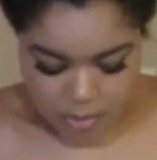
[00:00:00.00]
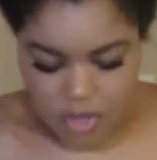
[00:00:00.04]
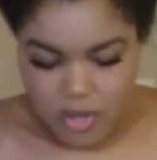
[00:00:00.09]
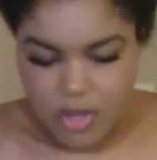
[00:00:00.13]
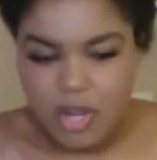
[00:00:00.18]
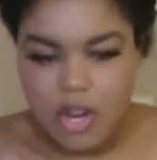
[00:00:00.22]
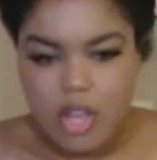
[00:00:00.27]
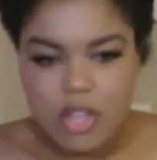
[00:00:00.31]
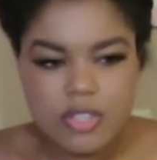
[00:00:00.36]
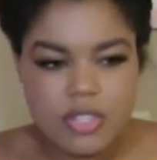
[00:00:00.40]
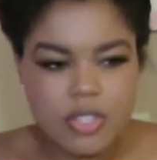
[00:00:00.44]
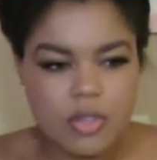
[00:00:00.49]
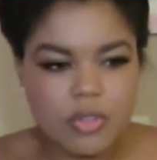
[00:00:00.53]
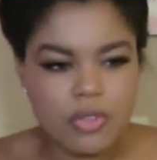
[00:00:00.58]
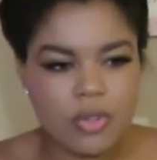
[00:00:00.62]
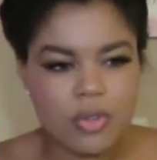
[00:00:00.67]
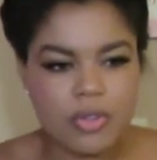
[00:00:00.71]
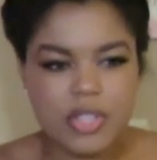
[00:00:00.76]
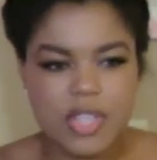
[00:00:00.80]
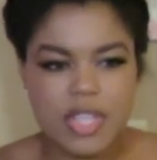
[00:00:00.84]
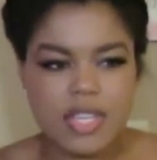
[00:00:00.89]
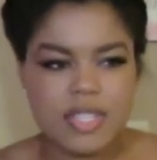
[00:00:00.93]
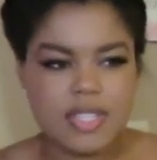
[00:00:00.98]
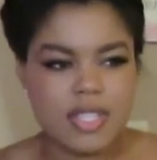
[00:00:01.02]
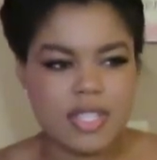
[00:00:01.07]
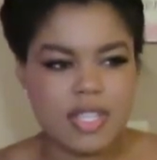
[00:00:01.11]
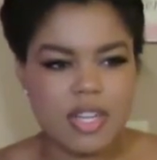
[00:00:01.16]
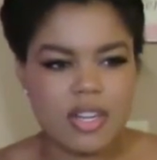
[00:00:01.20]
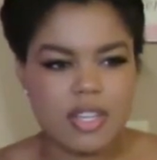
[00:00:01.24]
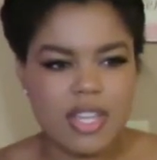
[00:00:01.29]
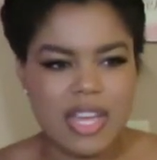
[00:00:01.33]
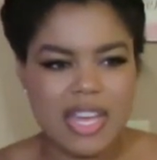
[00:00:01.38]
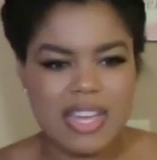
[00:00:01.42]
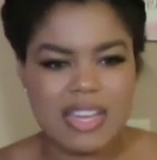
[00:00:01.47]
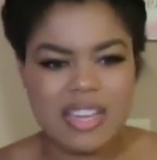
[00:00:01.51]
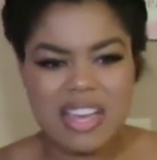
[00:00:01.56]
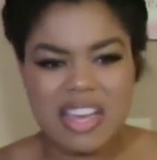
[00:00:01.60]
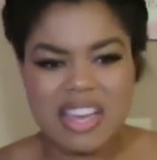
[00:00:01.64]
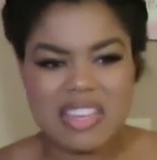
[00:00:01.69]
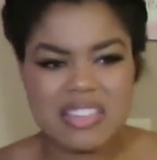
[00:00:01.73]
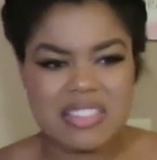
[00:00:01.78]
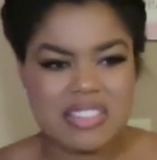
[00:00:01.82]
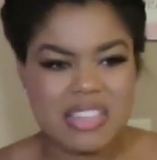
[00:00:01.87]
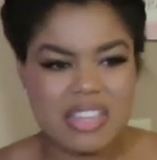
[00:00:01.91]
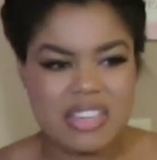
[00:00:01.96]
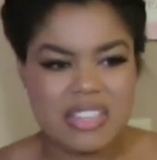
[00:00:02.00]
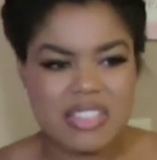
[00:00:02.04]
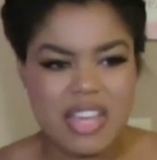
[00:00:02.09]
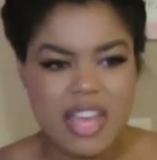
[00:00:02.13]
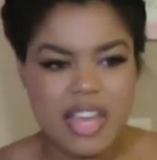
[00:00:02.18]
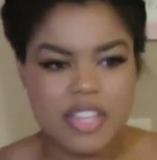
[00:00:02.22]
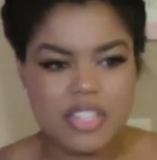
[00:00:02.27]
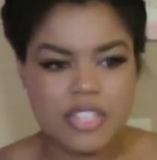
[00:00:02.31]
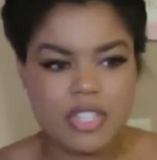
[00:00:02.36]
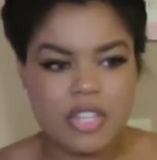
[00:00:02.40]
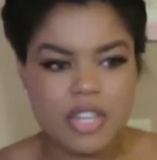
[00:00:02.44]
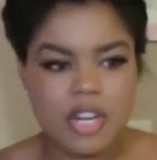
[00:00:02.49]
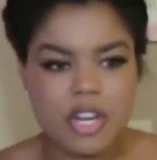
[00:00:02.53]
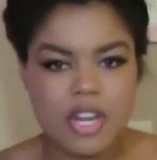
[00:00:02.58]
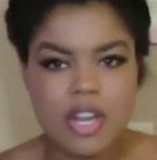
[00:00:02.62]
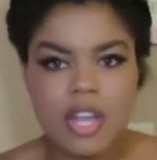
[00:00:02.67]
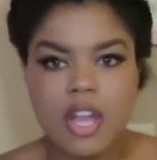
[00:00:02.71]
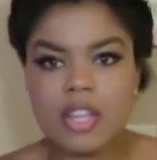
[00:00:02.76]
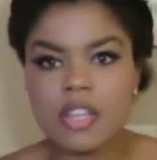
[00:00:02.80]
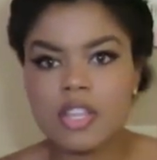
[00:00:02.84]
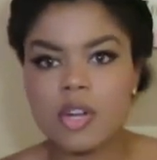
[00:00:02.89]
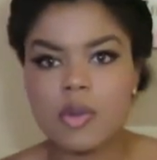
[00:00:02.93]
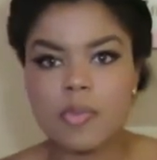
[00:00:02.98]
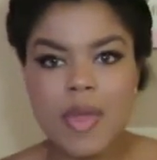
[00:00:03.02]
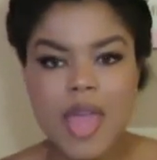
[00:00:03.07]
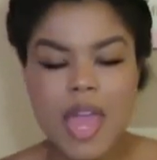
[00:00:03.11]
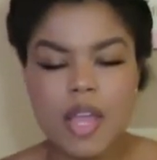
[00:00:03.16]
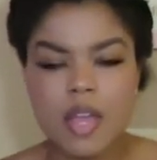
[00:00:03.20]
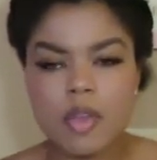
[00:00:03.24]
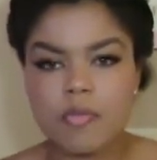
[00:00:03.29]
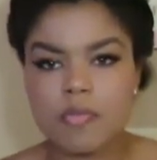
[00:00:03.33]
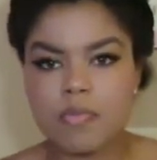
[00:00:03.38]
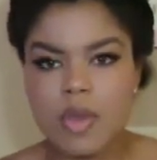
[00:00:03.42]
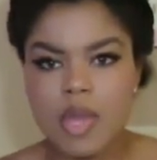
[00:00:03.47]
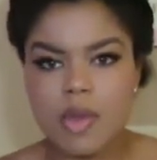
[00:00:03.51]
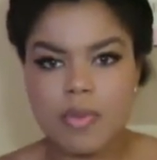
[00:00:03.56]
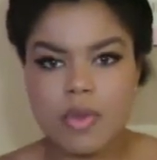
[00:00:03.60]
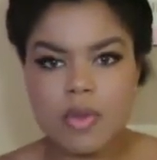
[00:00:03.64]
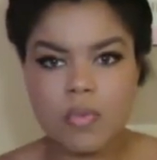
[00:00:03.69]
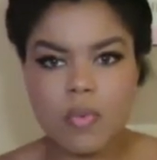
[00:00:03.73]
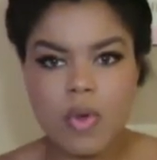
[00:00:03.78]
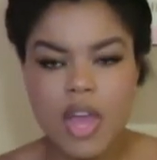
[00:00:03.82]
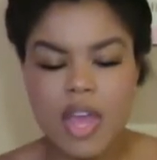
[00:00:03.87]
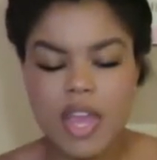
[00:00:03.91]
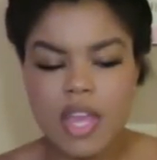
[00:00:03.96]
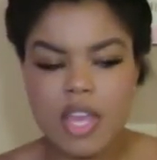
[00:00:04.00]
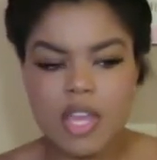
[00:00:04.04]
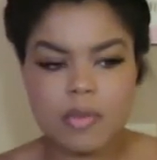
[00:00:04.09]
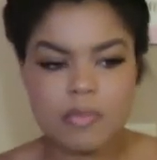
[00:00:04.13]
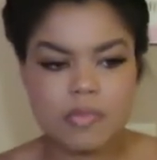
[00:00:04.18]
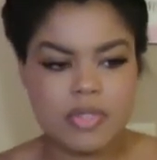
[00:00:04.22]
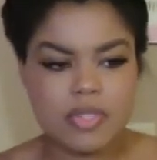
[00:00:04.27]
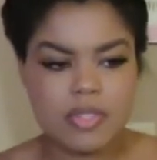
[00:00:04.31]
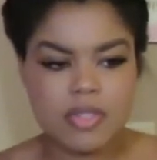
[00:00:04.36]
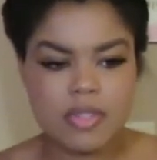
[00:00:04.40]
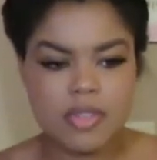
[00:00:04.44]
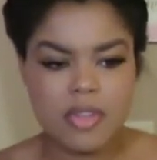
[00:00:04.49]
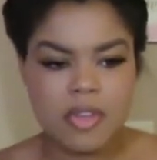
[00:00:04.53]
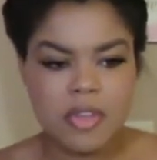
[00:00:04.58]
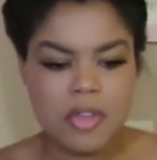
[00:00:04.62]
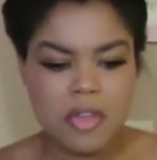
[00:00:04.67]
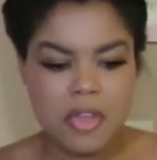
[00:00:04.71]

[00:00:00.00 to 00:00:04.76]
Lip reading: You can also throw things in there like hand sanitizer, a little pack of baby wipes.